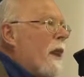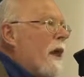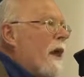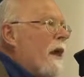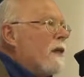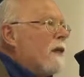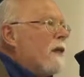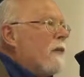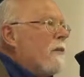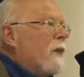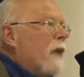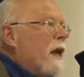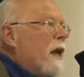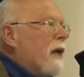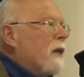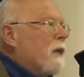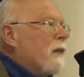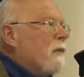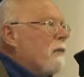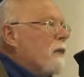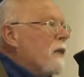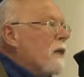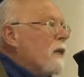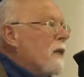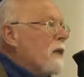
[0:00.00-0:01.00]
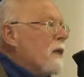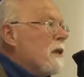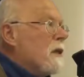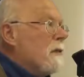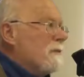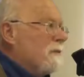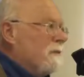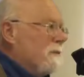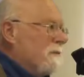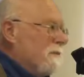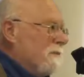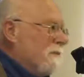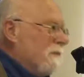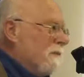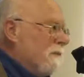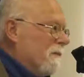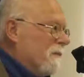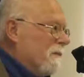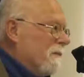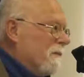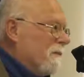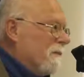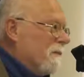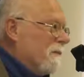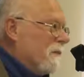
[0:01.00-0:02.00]
He said, but as a Muslim,
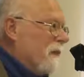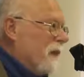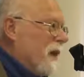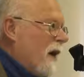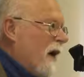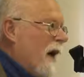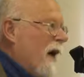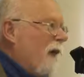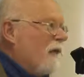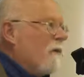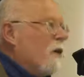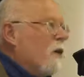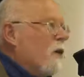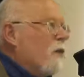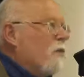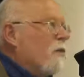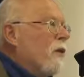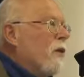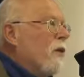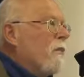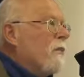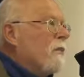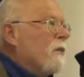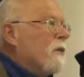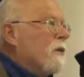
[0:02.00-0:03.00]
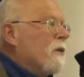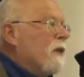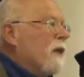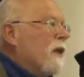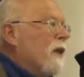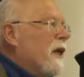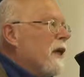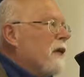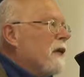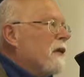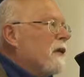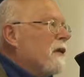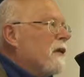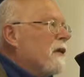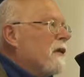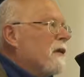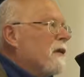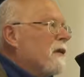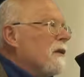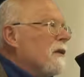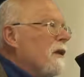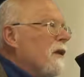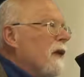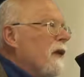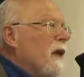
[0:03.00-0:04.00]
I have no problems with this.
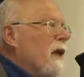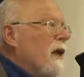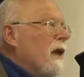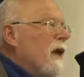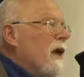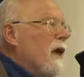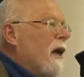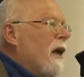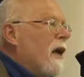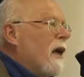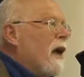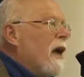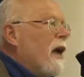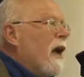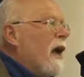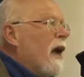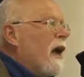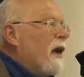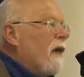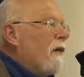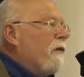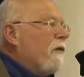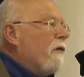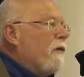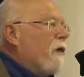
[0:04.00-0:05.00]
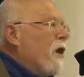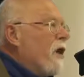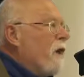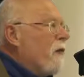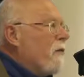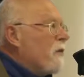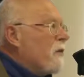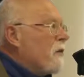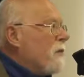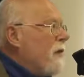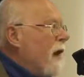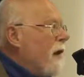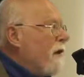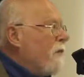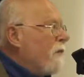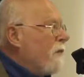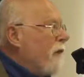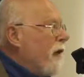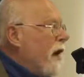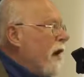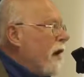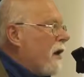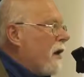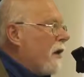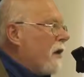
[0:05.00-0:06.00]
It affirms my
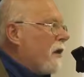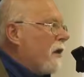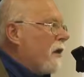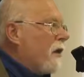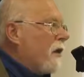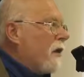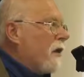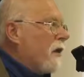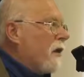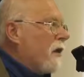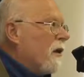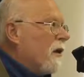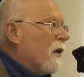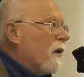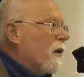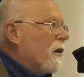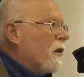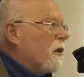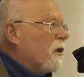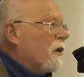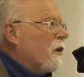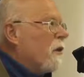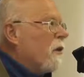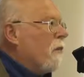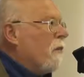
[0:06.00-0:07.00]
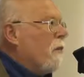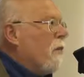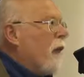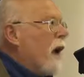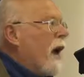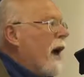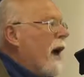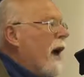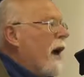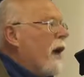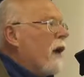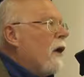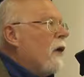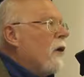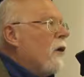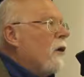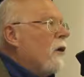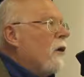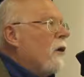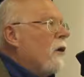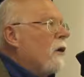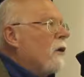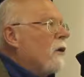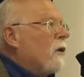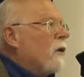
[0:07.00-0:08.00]
faith that my
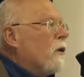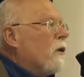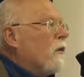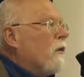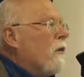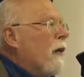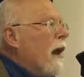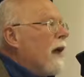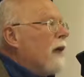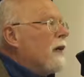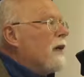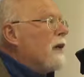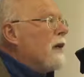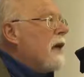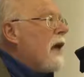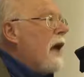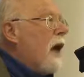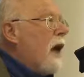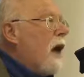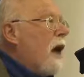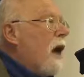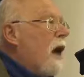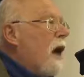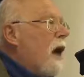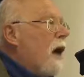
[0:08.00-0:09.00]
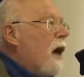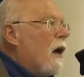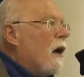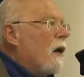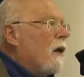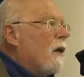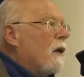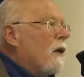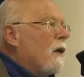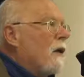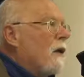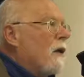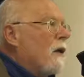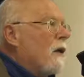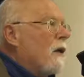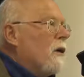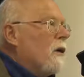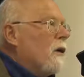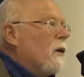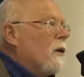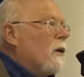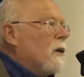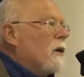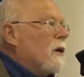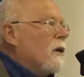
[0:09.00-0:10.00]
Lord Almighty Allah
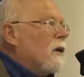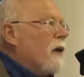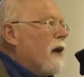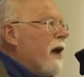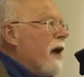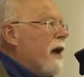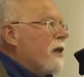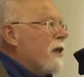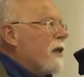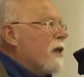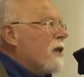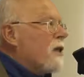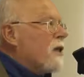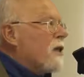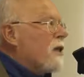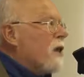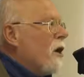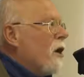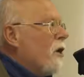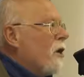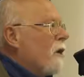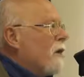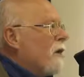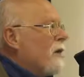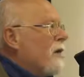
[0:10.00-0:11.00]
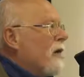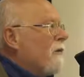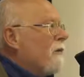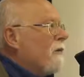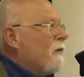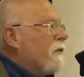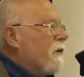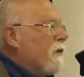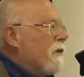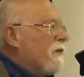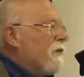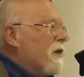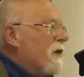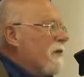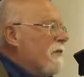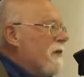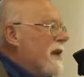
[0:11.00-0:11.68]
was creating stones even 50